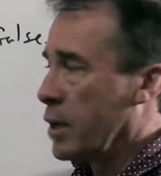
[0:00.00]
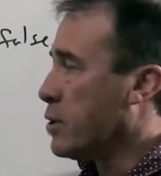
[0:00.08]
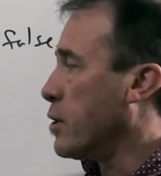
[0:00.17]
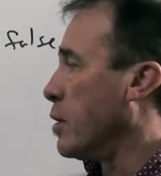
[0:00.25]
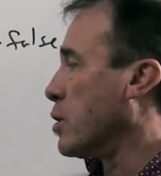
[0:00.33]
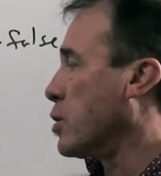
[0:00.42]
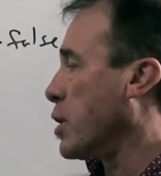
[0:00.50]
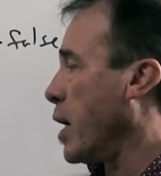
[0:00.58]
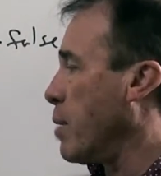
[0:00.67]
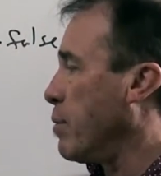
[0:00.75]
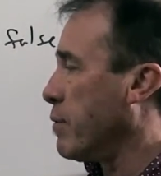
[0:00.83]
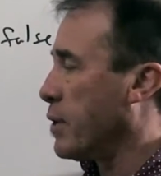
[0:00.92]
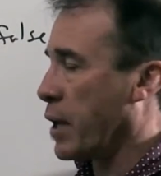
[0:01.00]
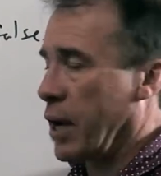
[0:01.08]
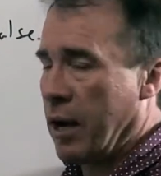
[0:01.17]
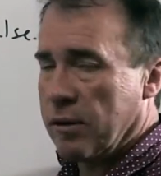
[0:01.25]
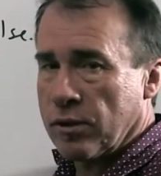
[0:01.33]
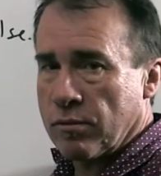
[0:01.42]
So the shape of the
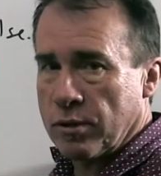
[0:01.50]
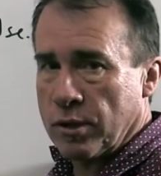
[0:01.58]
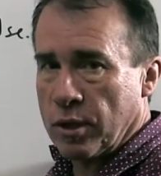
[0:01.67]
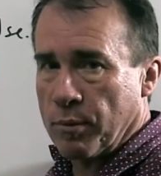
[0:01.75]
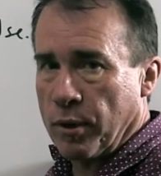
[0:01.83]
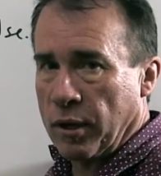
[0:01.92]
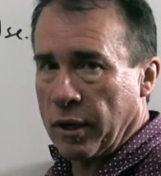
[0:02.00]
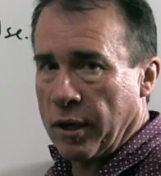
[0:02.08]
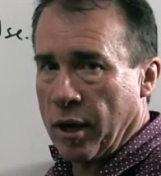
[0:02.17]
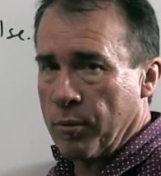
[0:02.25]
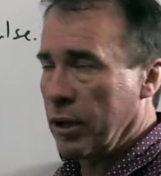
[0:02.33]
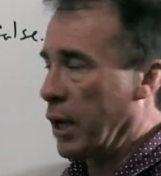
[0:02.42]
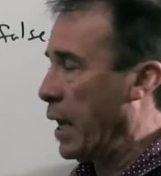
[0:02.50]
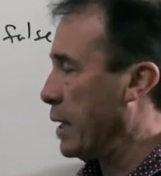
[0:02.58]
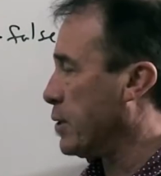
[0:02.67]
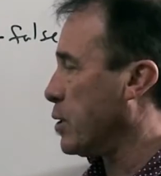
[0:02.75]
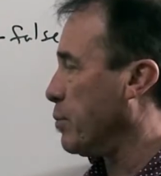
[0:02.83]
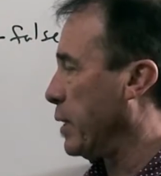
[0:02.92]
characteristic polynomial
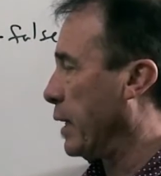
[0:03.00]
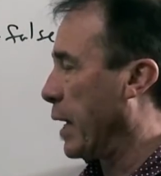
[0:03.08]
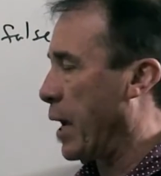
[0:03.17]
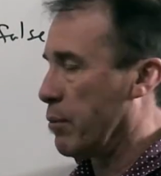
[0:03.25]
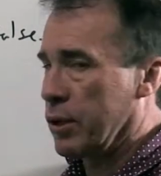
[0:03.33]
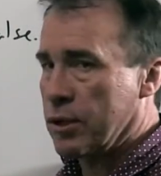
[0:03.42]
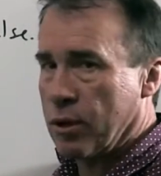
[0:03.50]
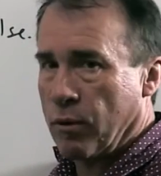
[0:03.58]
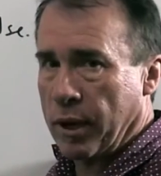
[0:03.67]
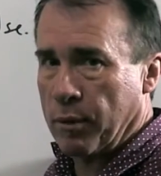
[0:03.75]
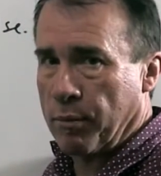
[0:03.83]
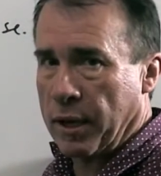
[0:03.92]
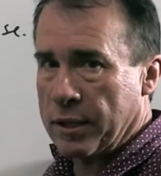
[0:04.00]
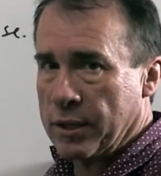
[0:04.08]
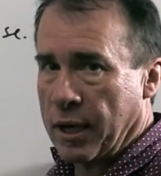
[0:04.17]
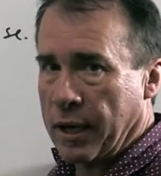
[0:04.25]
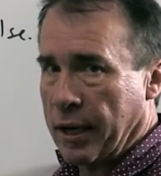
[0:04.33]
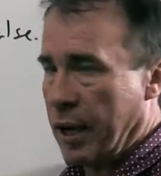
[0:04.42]
has to be lambda squared plus
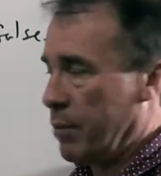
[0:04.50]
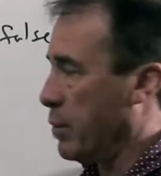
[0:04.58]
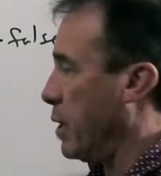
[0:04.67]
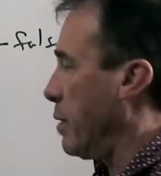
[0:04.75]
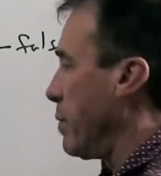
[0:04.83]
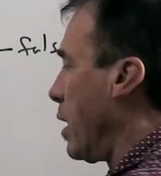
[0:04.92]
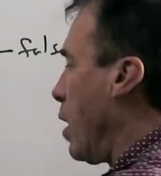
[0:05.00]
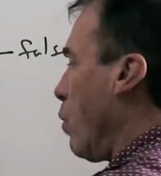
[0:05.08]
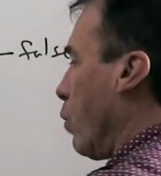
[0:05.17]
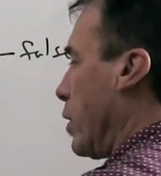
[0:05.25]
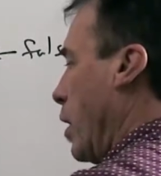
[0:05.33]
A lambda. We